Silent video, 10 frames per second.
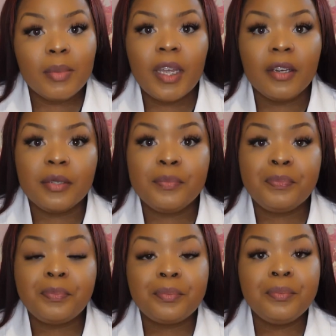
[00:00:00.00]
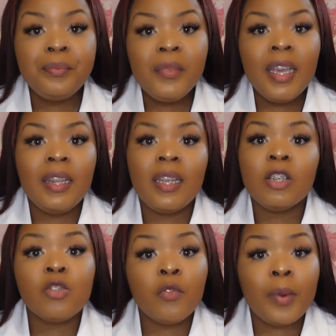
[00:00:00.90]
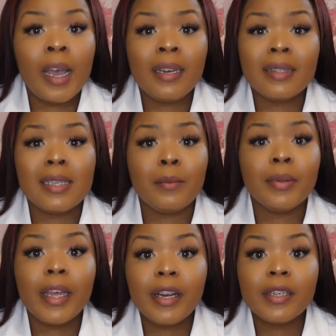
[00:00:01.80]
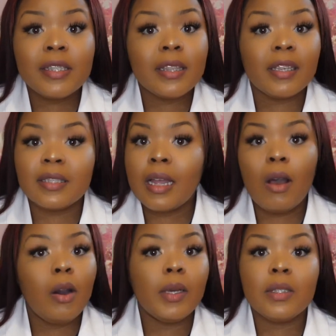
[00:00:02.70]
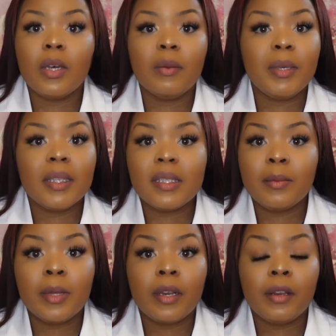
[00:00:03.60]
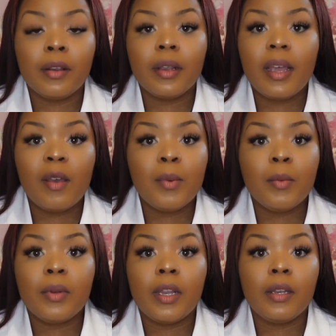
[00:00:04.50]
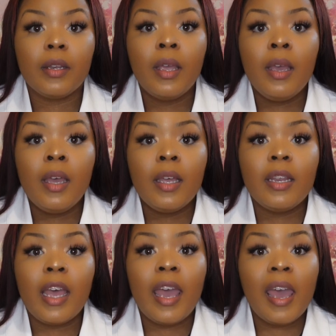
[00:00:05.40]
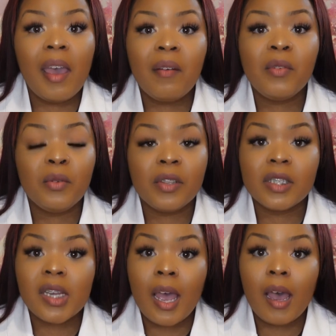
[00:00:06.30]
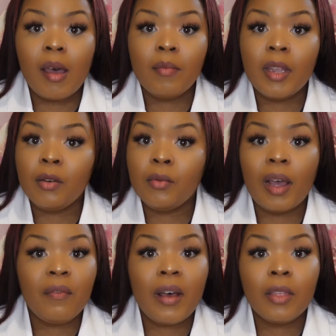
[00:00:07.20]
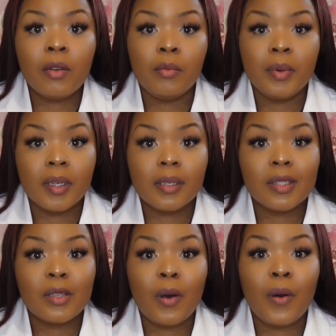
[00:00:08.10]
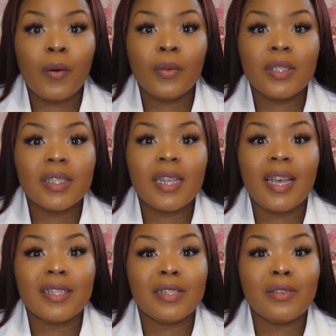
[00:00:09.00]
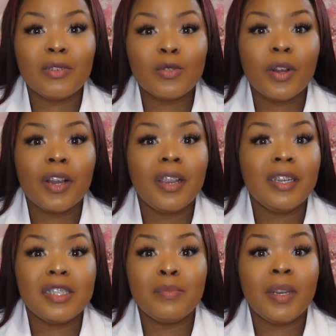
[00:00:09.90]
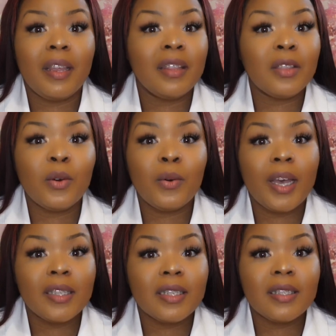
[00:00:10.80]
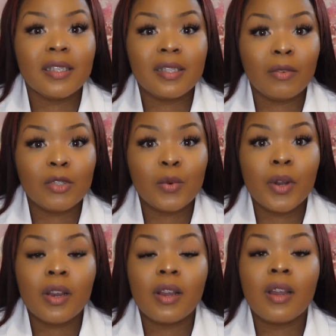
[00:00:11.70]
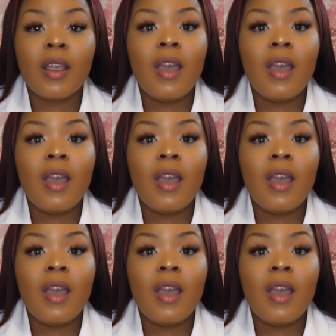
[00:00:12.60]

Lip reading: player. And then the truth behind the team players, there's not always going to be a team player. You're going to have people that that half do their job. They do not follow the book. So just as a social worker and just being ethical as a social worker,